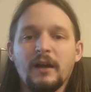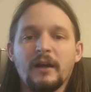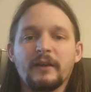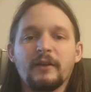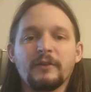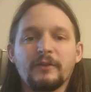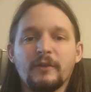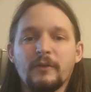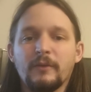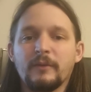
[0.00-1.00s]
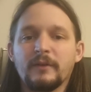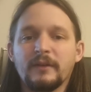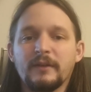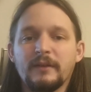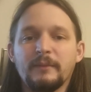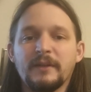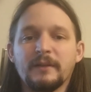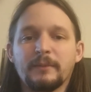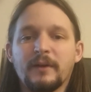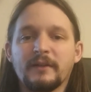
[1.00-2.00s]
I also am in
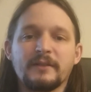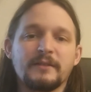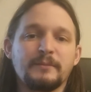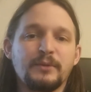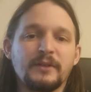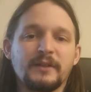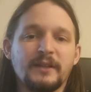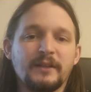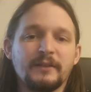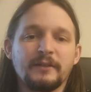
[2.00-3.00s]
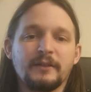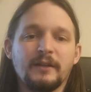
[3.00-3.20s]
the process of putting together